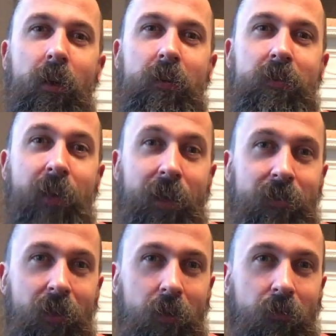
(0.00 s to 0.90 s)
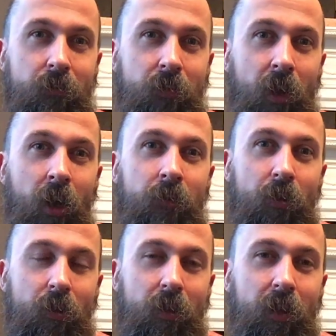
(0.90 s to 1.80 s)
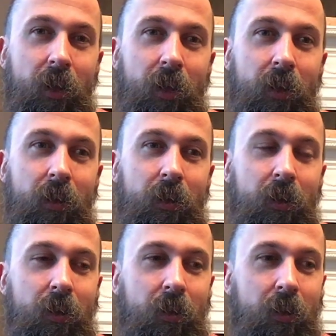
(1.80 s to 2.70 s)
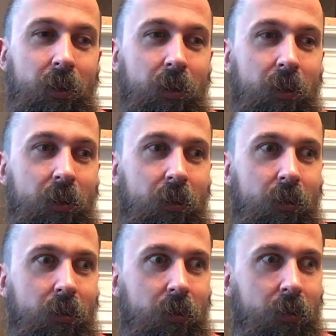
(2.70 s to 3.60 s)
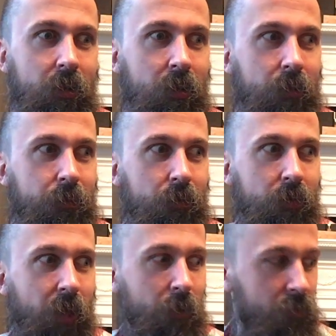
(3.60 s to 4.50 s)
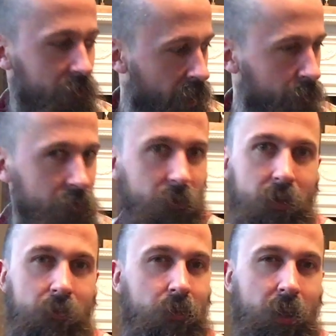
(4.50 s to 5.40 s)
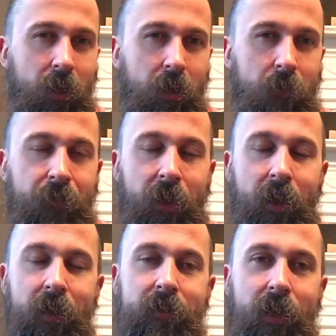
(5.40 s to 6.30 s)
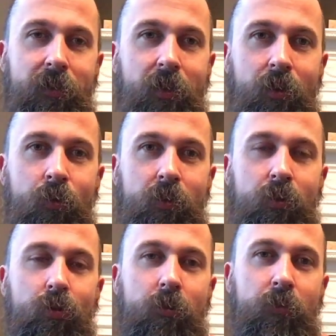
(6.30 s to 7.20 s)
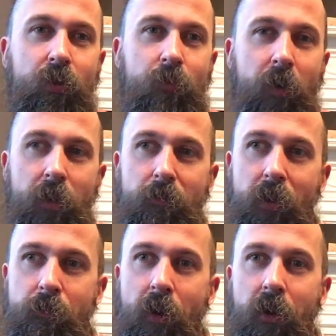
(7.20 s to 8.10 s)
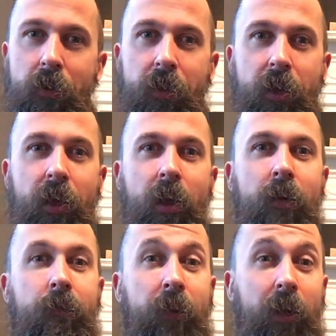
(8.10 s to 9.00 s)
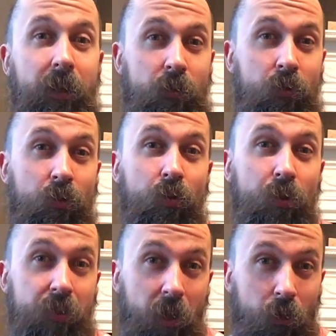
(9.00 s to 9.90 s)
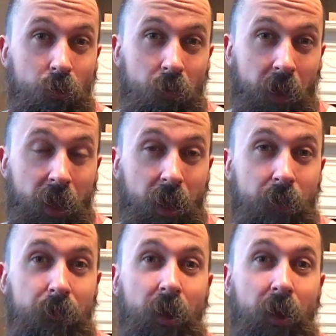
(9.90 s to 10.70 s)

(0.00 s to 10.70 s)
Saskia from Yarvol. The full name escapes me, I'll put it here. Saskia, who was adorable, she was my partner there. Felix was also there.